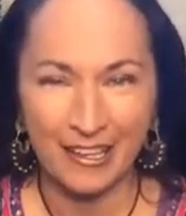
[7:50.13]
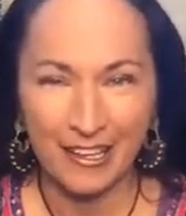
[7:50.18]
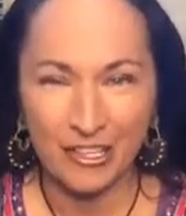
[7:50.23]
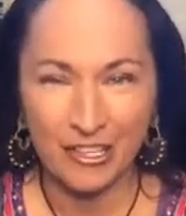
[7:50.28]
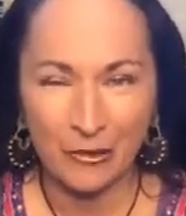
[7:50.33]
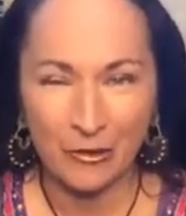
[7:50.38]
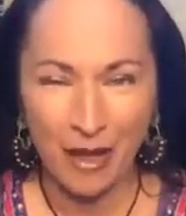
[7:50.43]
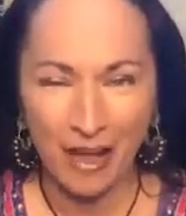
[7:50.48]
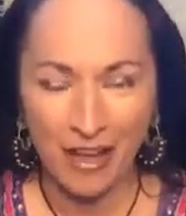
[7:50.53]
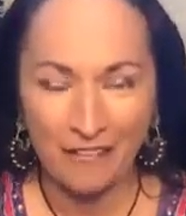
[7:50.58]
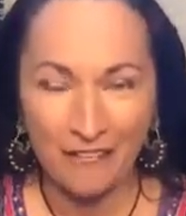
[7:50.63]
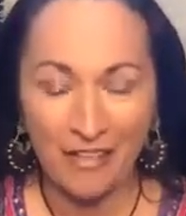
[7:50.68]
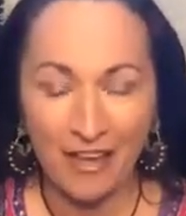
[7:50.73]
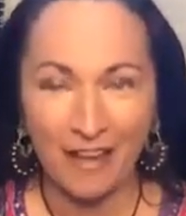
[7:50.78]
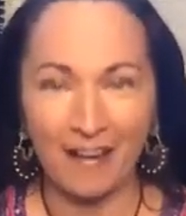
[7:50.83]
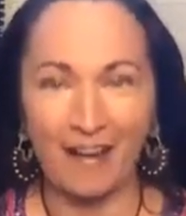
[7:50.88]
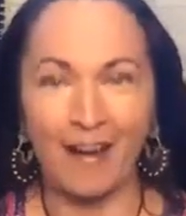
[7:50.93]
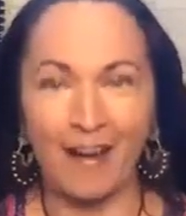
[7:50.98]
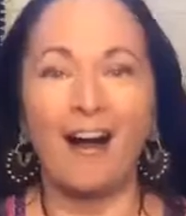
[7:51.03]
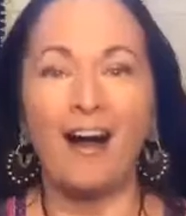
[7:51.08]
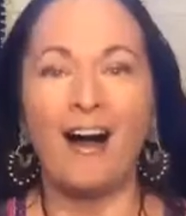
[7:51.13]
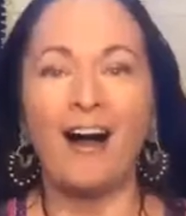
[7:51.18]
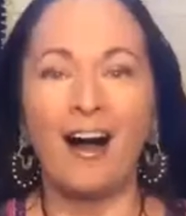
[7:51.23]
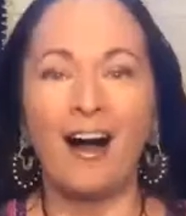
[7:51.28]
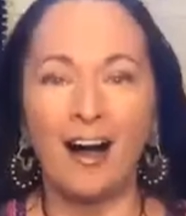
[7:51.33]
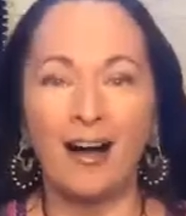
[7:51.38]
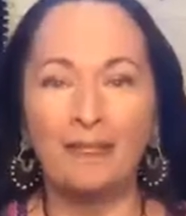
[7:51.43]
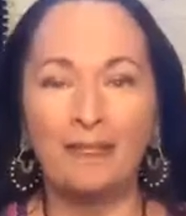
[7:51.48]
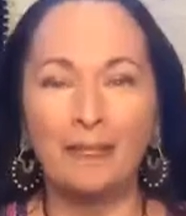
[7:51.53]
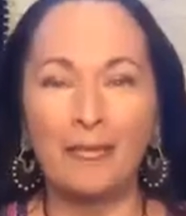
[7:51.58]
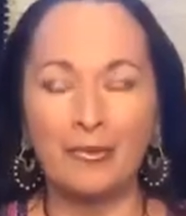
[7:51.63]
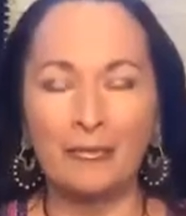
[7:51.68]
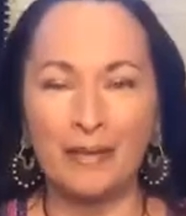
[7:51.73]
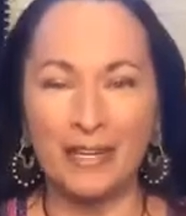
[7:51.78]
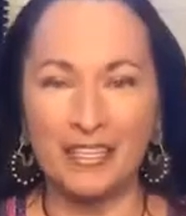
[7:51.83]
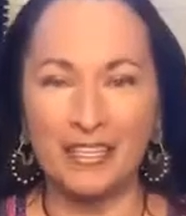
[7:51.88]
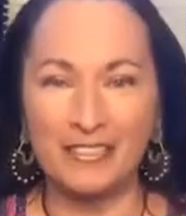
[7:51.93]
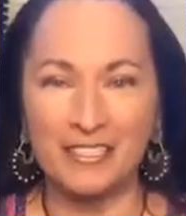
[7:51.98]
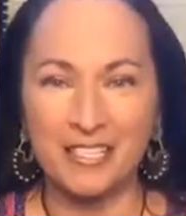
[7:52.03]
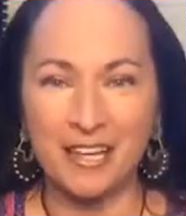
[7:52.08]
you have that aha
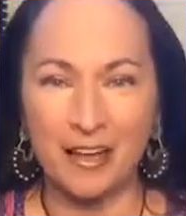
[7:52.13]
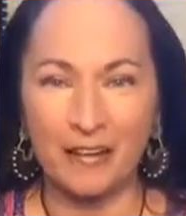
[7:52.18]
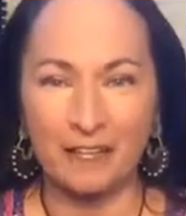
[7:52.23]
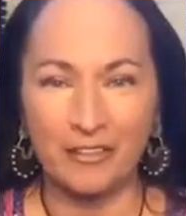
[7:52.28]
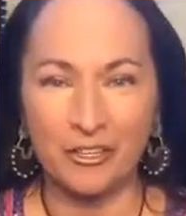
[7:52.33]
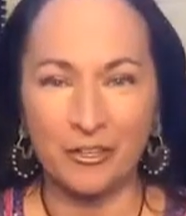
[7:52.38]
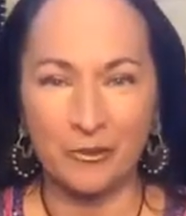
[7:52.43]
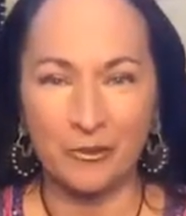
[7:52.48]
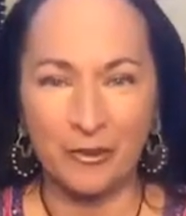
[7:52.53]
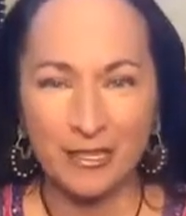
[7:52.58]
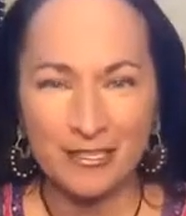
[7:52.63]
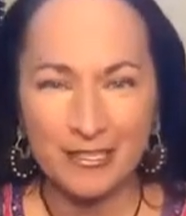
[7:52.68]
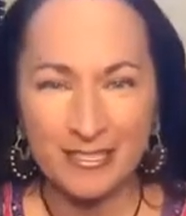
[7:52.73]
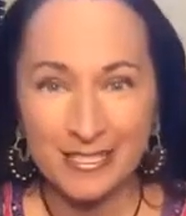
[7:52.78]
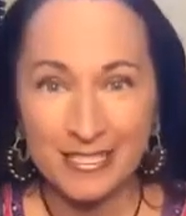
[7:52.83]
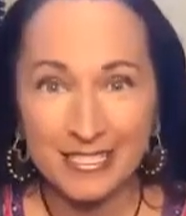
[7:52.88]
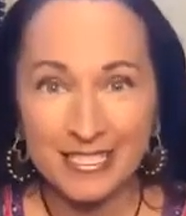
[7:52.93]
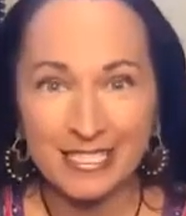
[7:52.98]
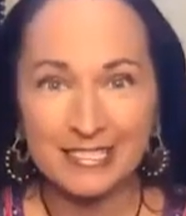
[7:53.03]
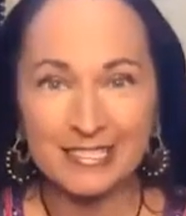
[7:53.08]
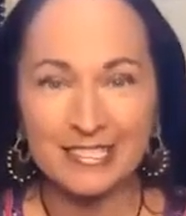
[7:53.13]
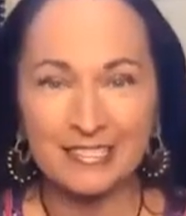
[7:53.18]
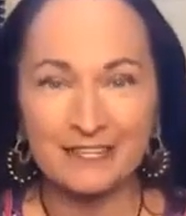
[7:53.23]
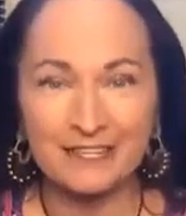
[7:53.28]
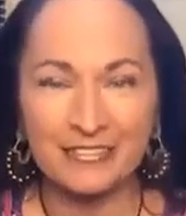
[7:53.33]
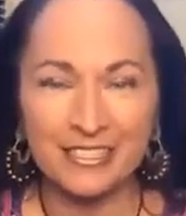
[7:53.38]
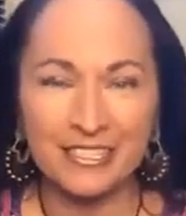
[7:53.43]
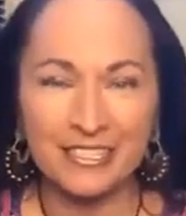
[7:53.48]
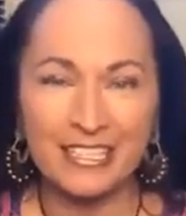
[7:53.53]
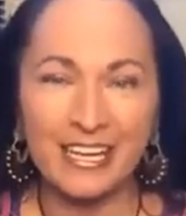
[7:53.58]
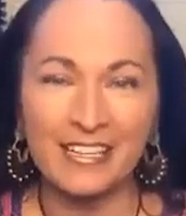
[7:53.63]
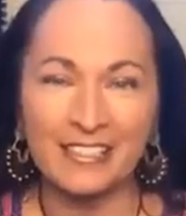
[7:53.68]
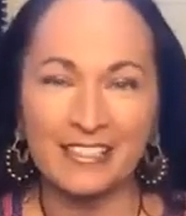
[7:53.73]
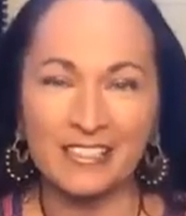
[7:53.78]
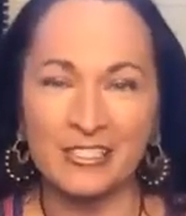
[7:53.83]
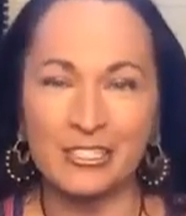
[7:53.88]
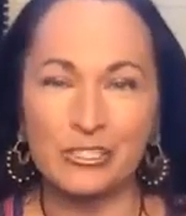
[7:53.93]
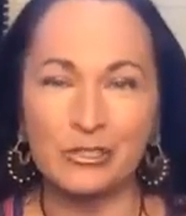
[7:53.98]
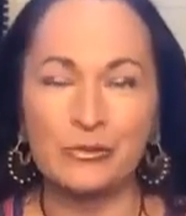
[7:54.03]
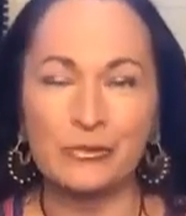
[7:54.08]
moment of you instinctively and
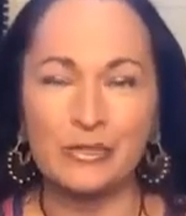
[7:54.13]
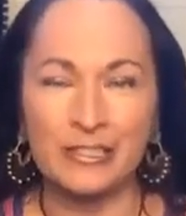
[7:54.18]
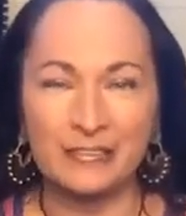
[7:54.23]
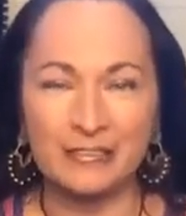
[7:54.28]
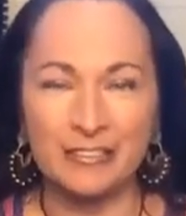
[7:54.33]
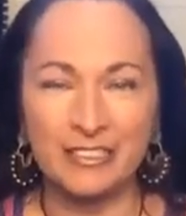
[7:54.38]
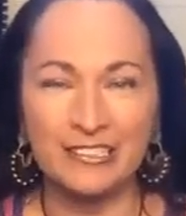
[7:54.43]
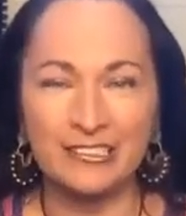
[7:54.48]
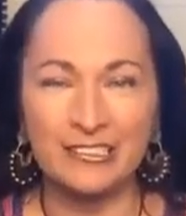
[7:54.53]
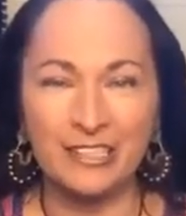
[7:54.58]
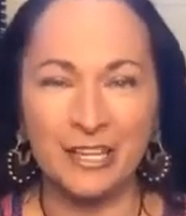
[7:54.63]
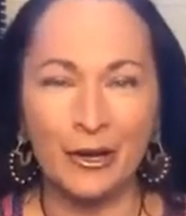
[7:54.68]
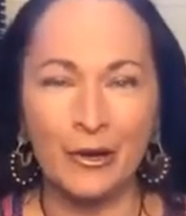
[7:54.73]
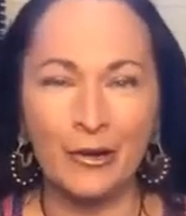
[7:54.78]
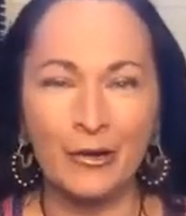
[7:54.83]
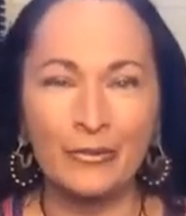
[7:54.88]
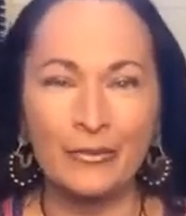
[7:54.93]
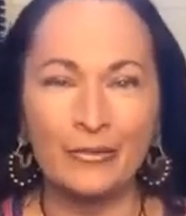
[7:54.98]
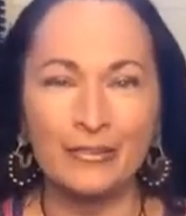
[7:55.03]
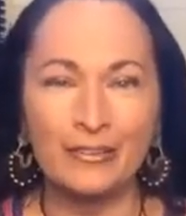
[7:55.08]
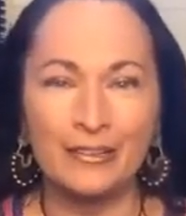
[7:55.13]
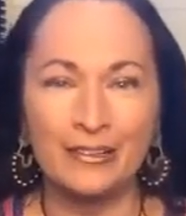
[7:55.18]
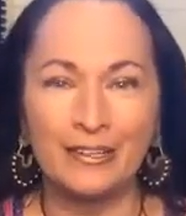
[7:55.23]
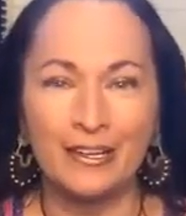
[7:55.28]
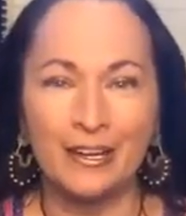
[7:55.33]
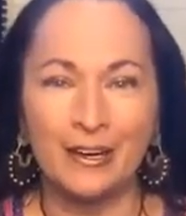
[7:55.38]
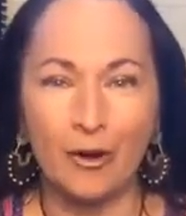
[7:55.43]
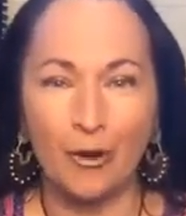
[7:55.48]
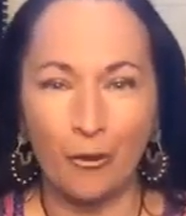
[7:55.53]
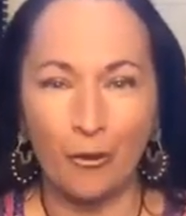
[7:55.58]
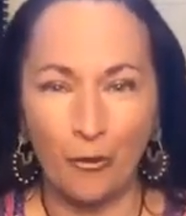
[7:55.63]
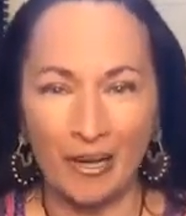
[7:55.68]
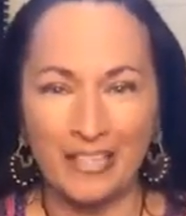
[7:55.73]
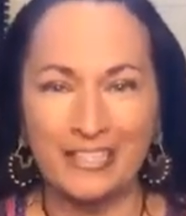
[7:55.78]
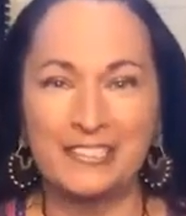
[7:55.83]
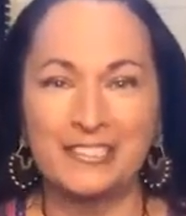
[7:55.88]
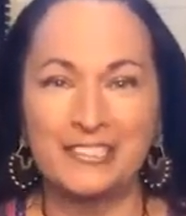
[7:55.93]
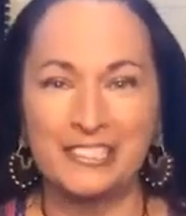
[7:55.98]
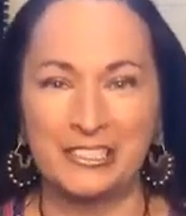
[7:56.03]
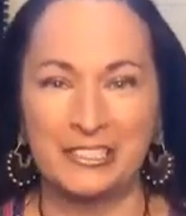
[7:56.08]
intuitively know what
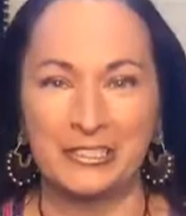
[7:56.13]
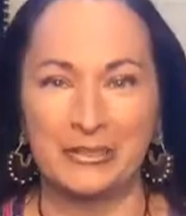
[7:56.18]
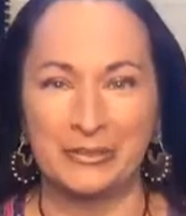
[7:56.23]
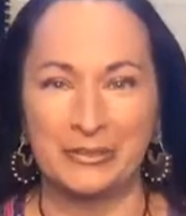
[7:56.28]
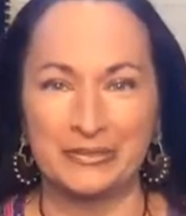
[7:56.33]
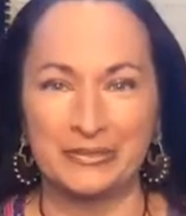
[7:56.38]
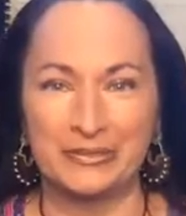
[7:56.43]
to do.